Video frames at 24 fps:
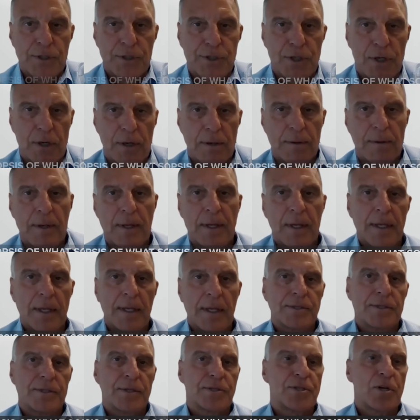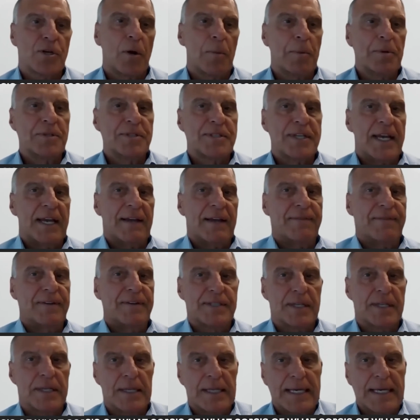Sure. So SOBR Safe
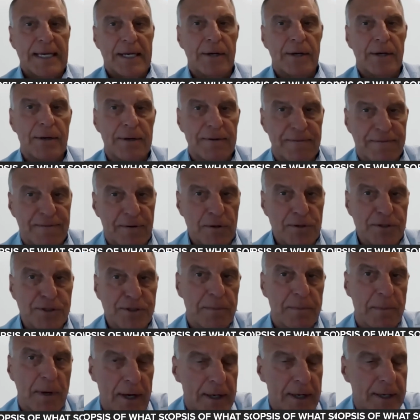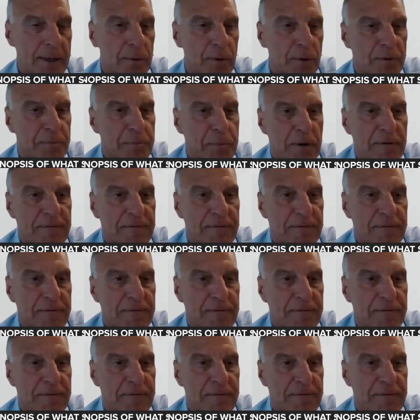is a leader and first to market with